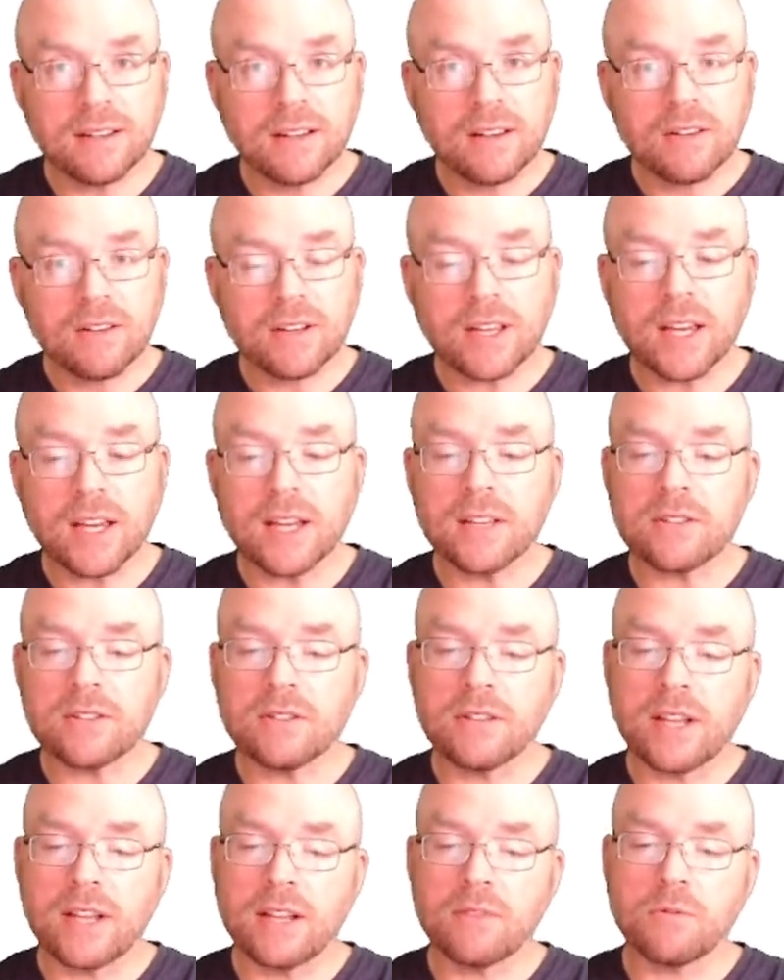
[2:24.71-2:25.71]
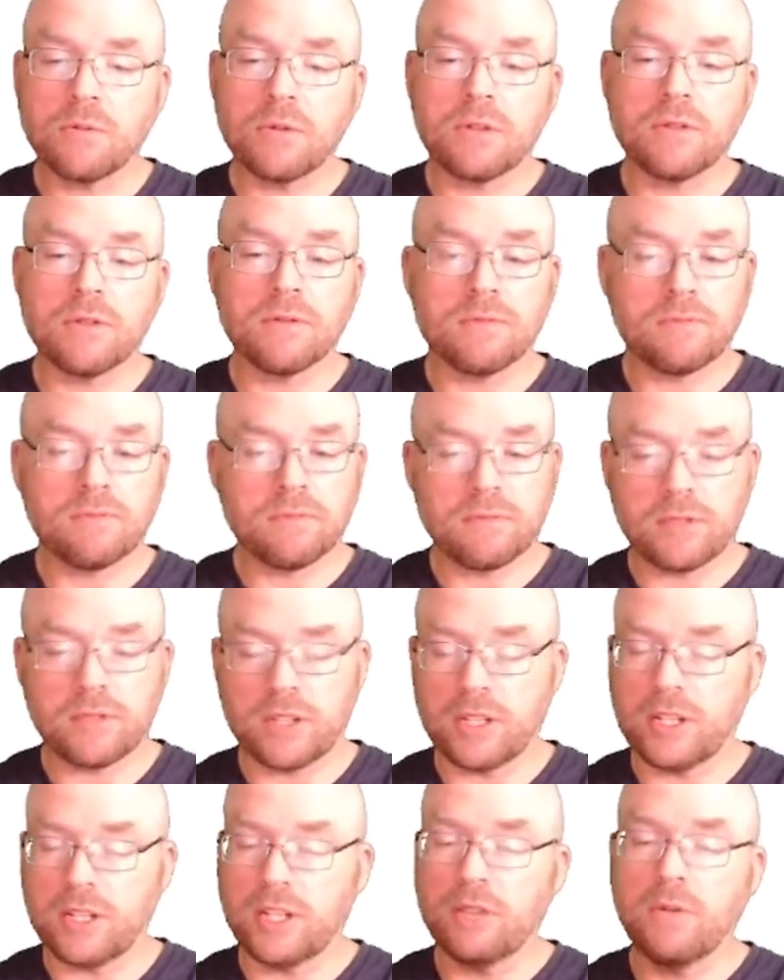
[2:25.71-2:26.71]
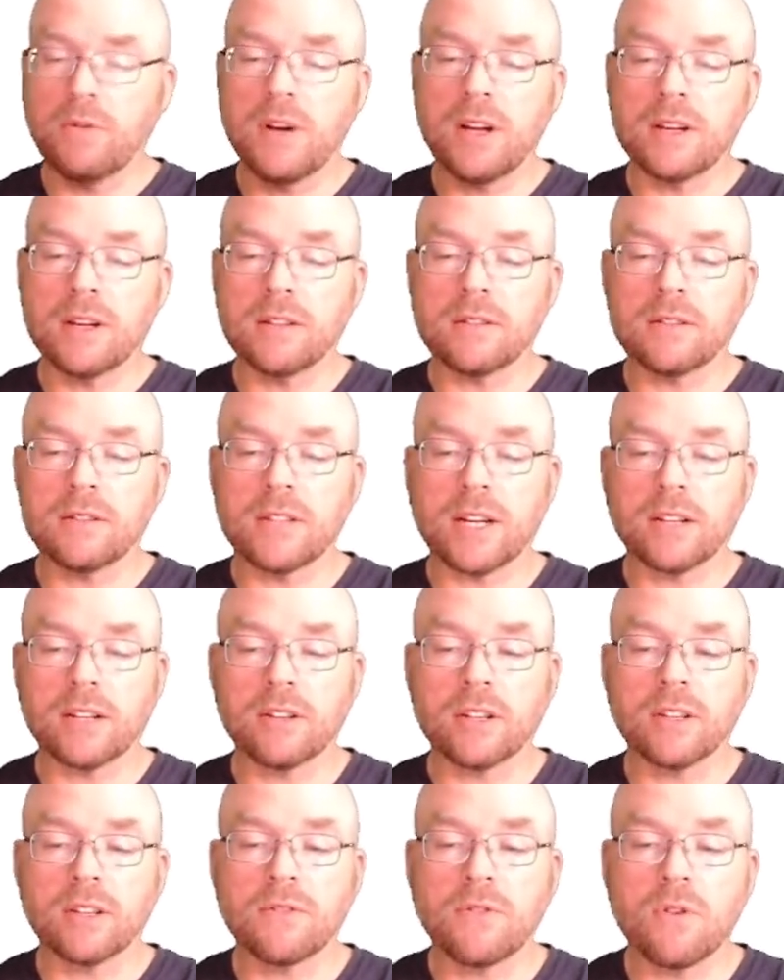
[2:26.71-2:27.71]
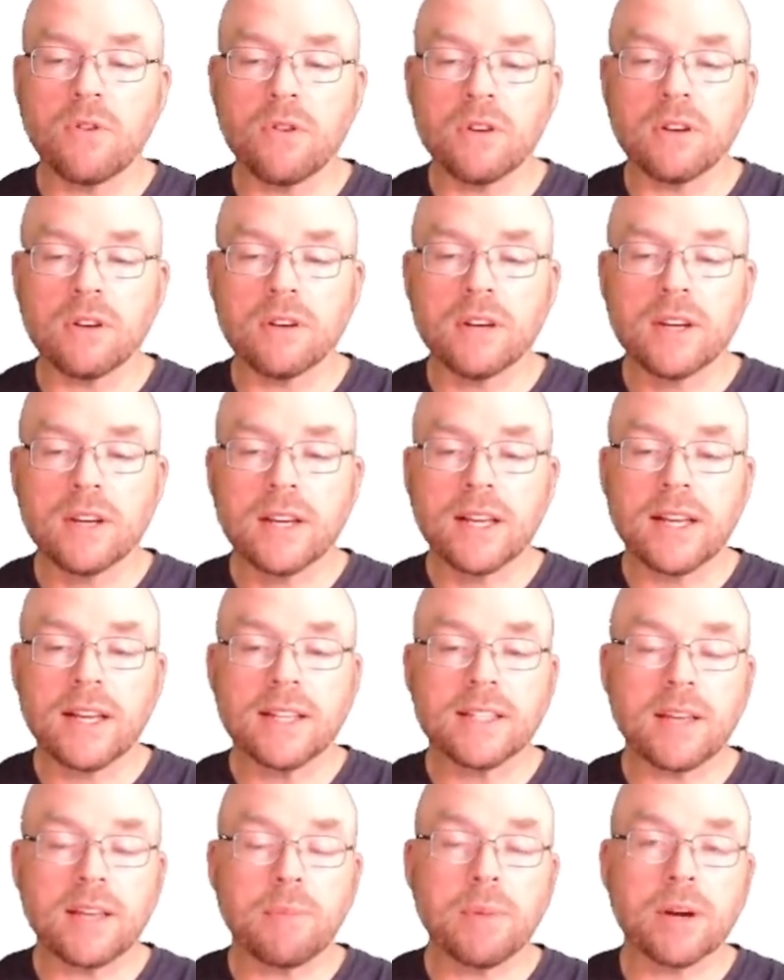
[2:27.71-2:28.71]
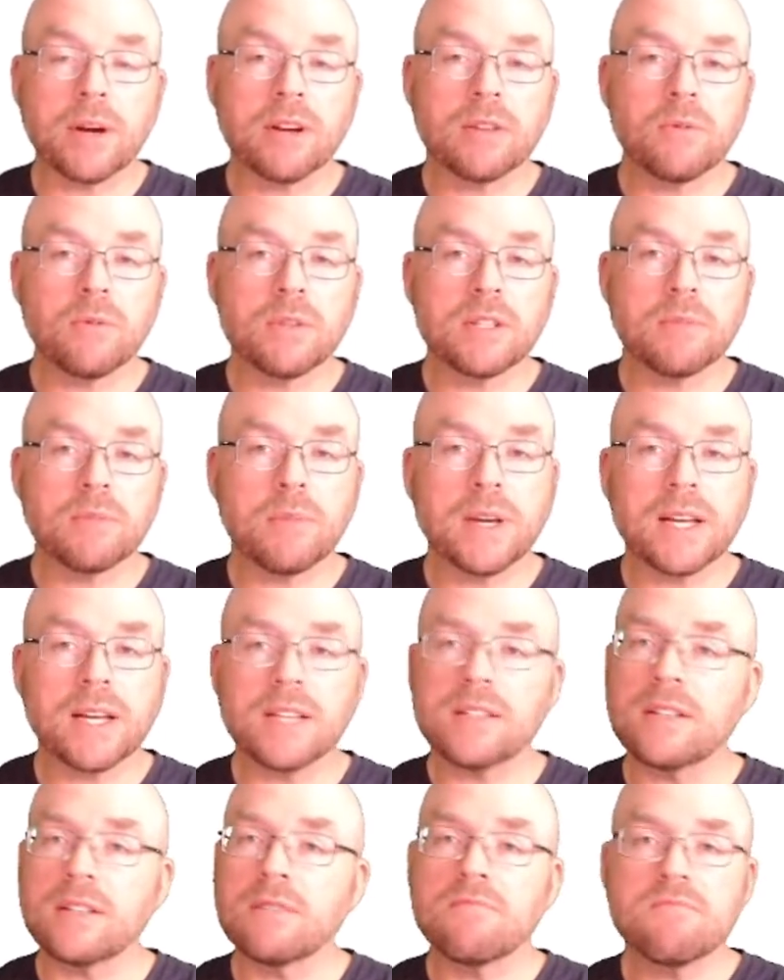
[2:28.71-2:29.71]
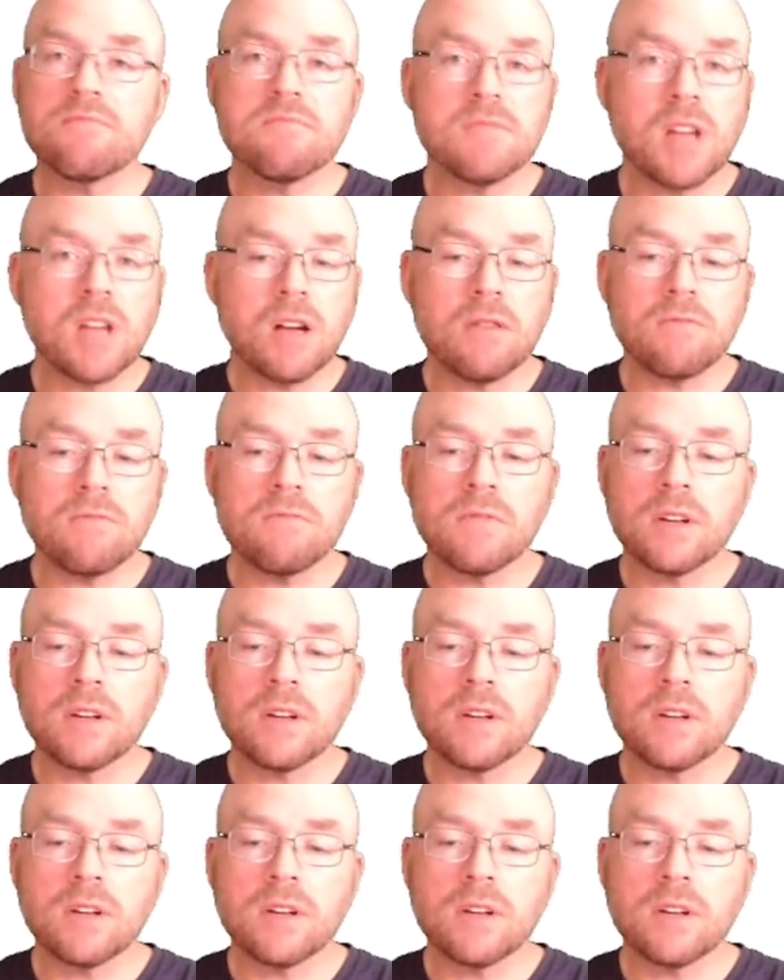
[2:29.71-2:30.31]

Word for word: Okay, so then we'll continue on. Take a look at the 4. Is that bigger than what's in biggest? No.